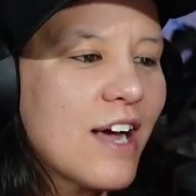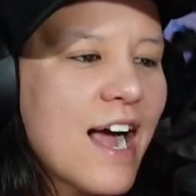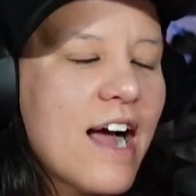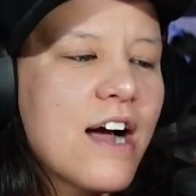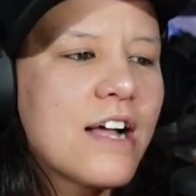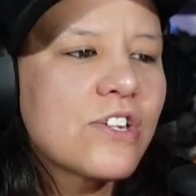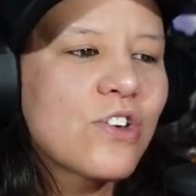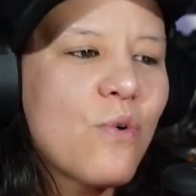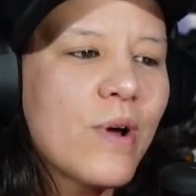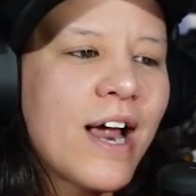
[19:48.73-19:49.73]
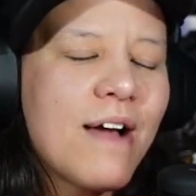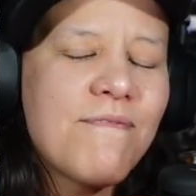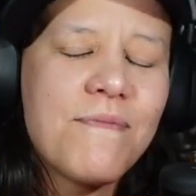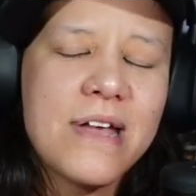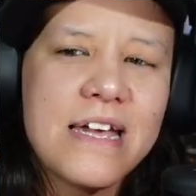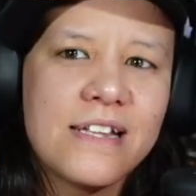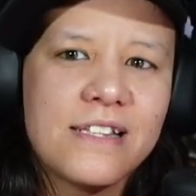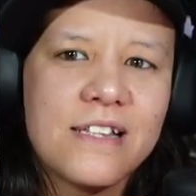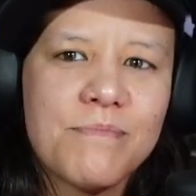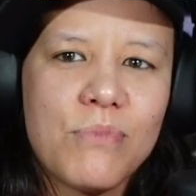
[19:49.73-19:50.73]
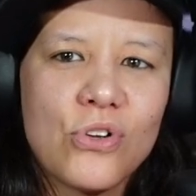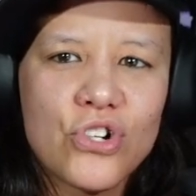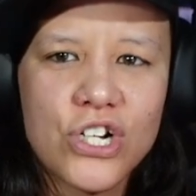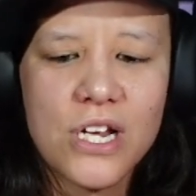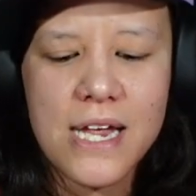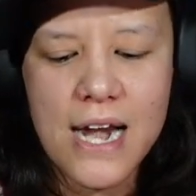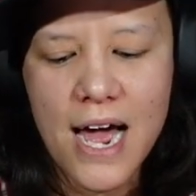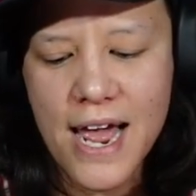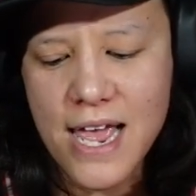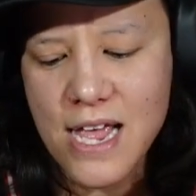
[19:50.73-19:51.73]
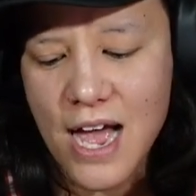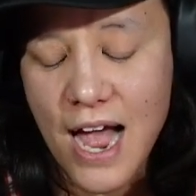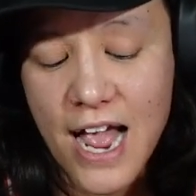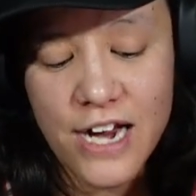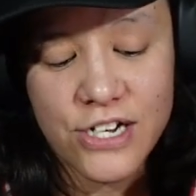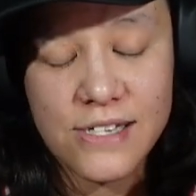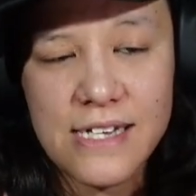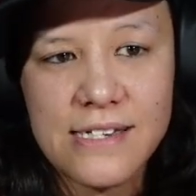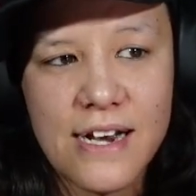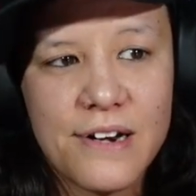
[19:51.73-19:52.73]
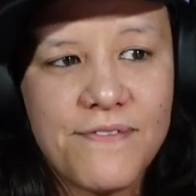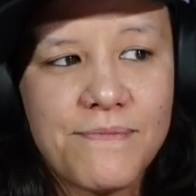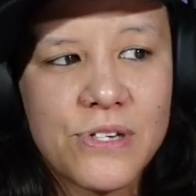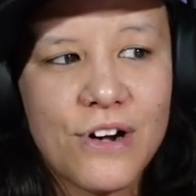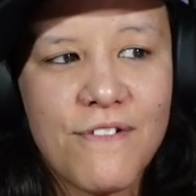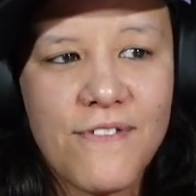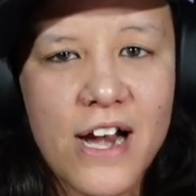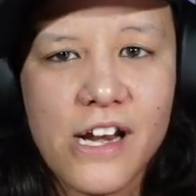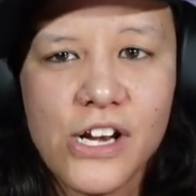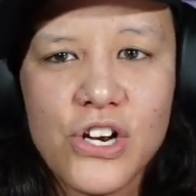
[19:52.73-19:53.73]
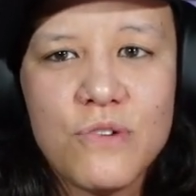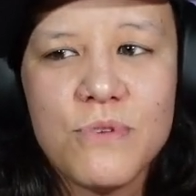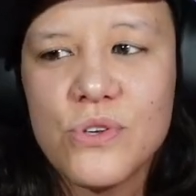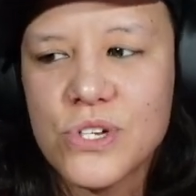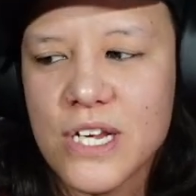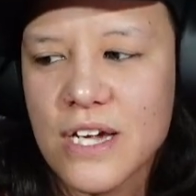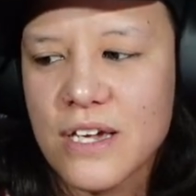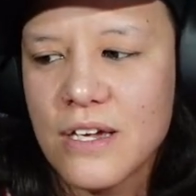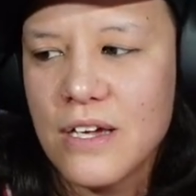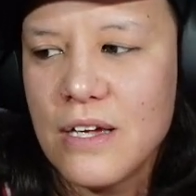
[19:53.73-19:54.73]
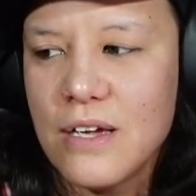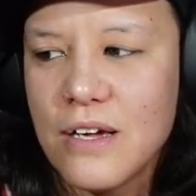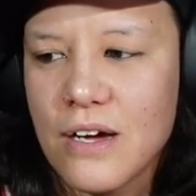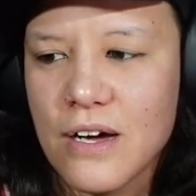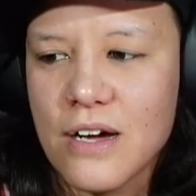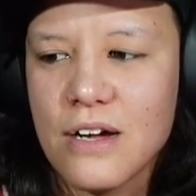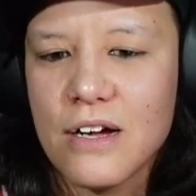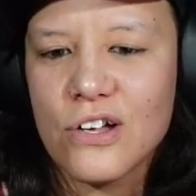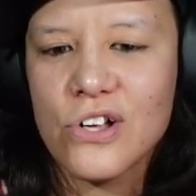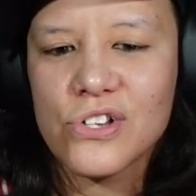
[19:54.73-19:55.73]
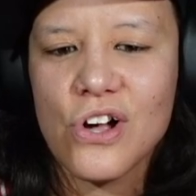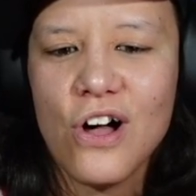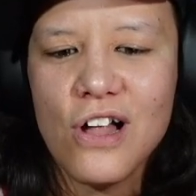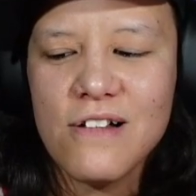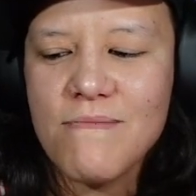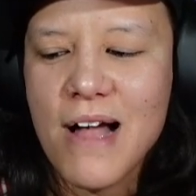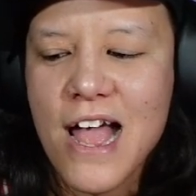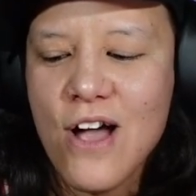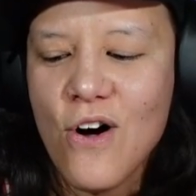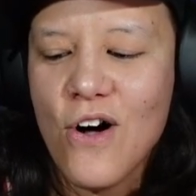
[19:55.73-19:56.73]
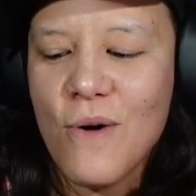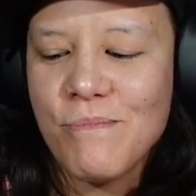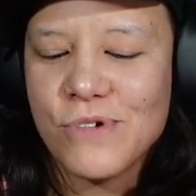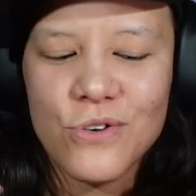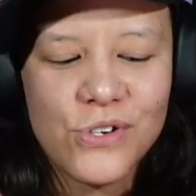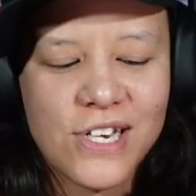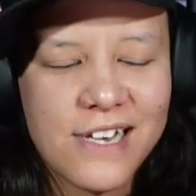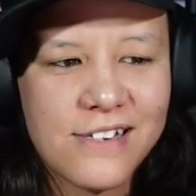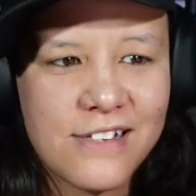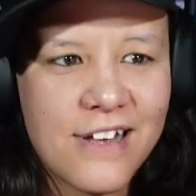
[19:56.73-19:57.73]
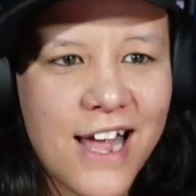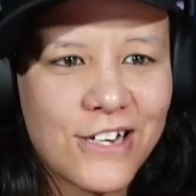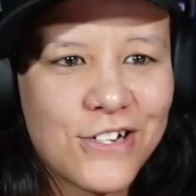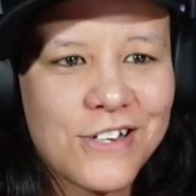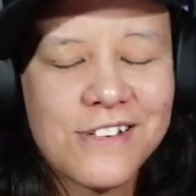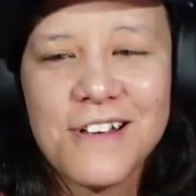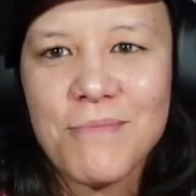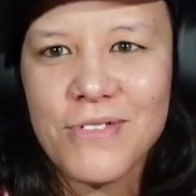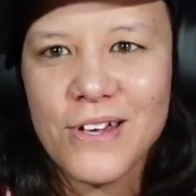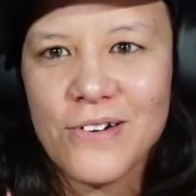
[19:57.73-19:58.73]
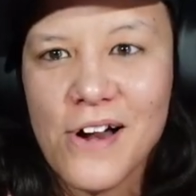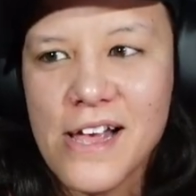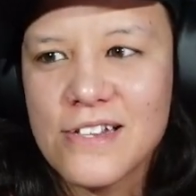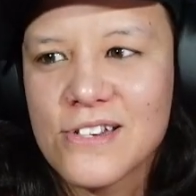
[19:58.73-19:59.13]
Uh, uh, so when I'm in the bullshit, I I actually tend to start finding new music uh cuz all of my music is attached to something, right?